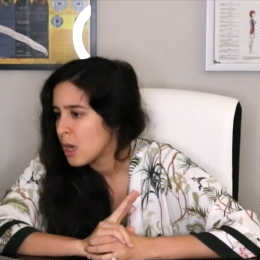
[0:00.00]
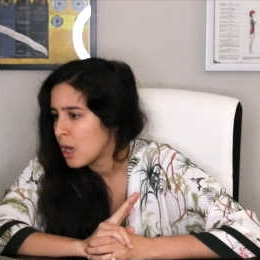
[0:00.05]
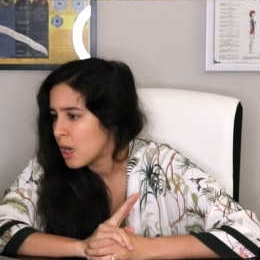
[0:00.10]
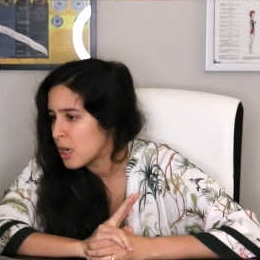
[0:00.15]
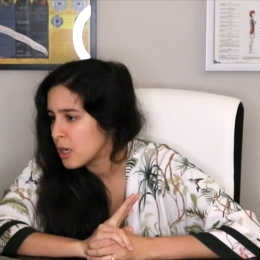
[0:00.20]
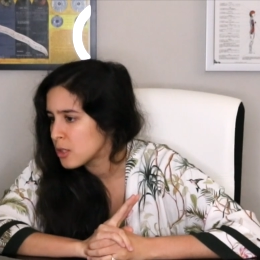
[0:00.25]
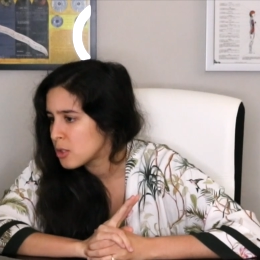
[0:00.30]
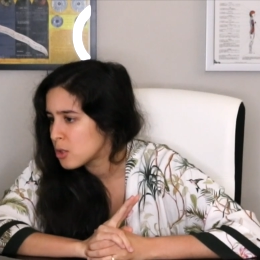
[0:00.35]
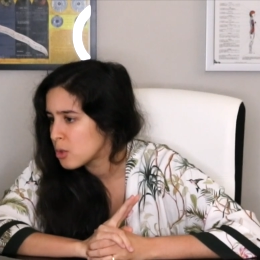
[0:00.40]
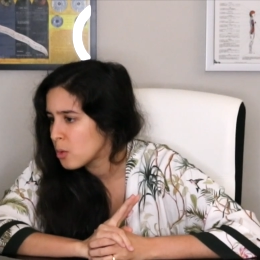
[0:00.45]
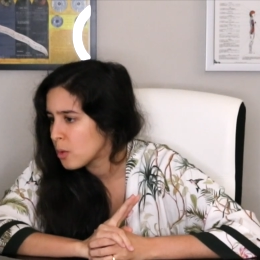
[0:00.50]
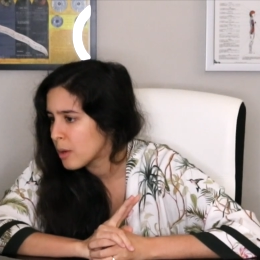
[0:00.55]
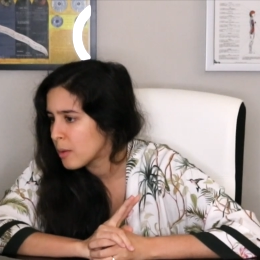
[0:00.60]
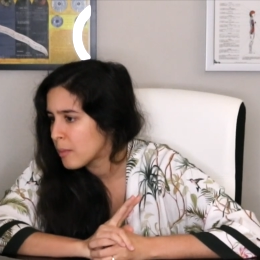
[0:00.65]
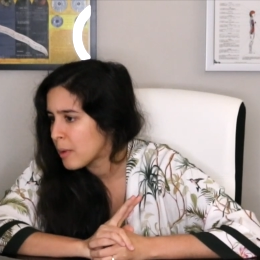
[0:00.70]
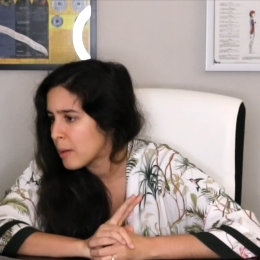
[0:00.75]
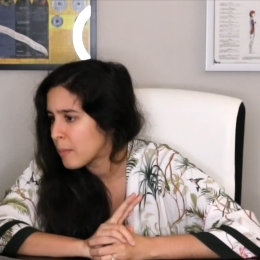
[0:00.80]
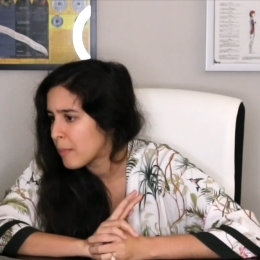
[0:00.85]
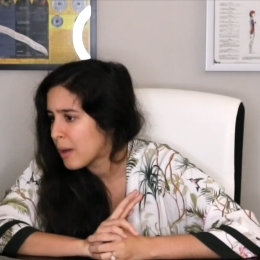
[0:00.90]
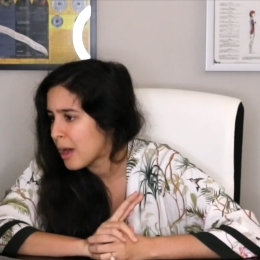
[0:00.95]
a 2
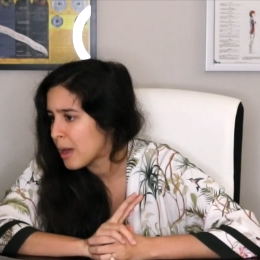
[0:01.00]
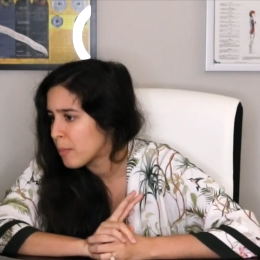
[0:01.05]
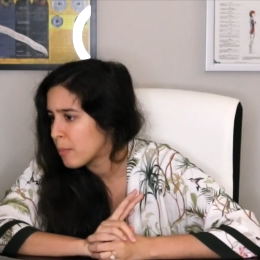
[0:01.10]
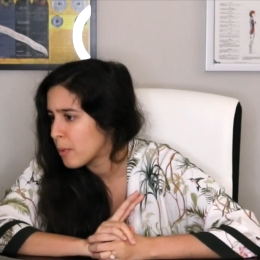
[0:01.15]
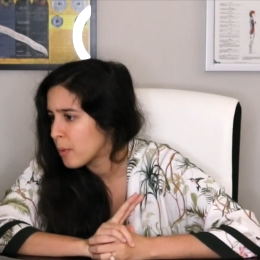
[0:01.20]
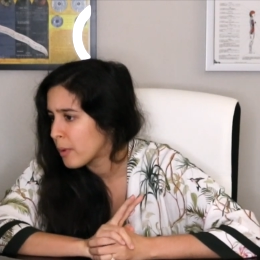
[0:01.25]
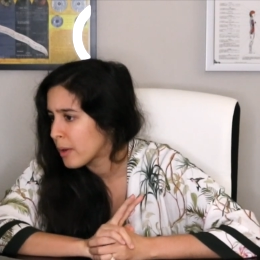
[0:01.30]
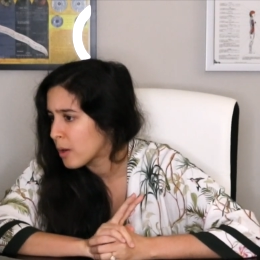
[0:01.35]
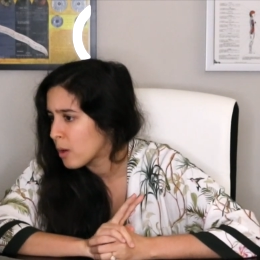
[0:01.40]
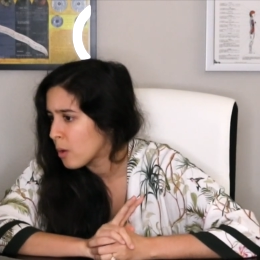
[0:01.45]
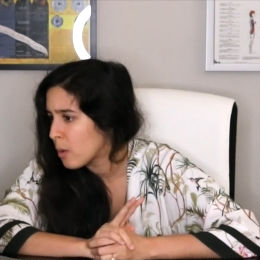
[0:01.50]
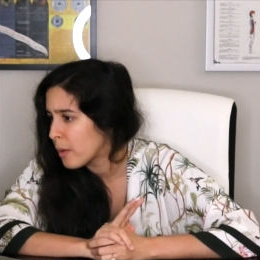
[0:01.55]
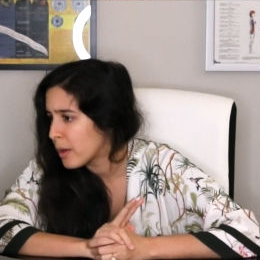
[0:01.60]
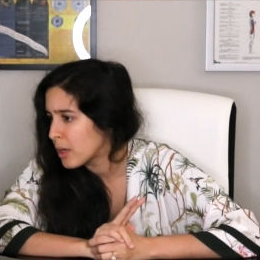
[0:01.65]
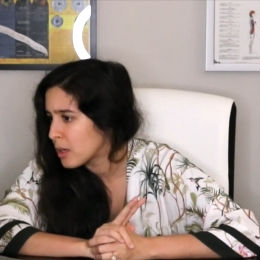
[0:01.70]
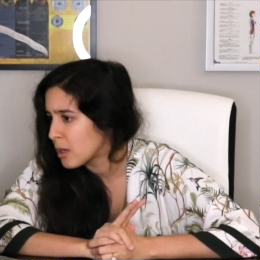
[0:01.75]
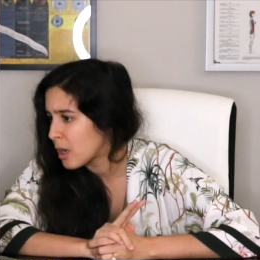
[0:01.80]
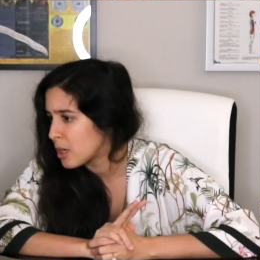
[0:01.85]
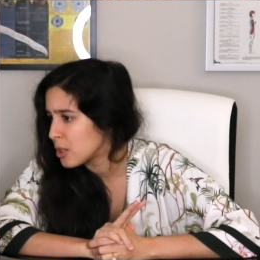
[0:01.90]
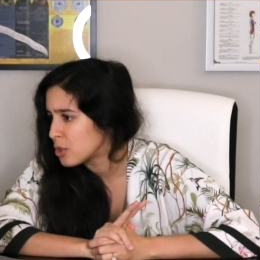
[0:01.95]
mm
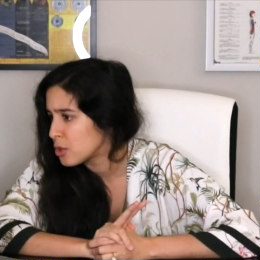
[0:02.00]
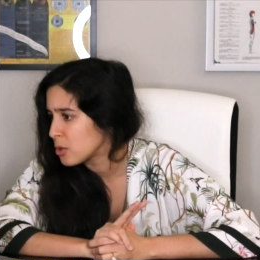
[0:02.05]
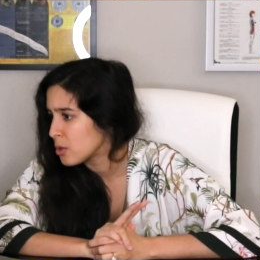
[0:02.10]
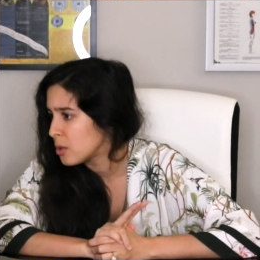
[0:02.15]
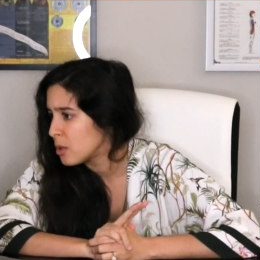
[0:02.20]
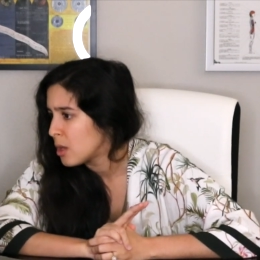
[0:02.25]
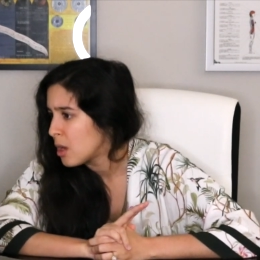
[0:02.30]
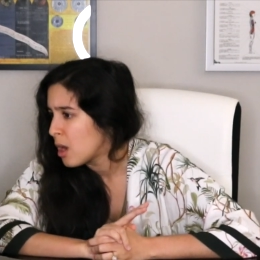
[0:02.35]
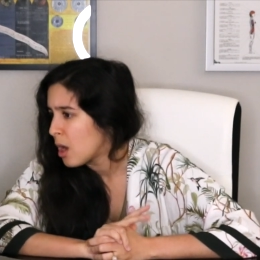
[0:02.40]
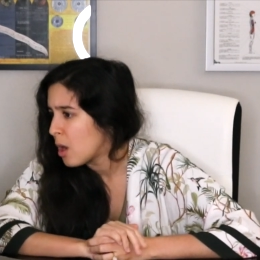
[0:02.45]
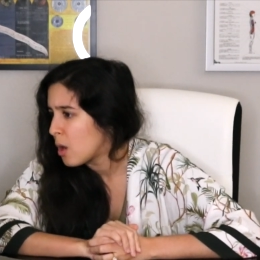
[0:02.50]
hypoechoic nodule.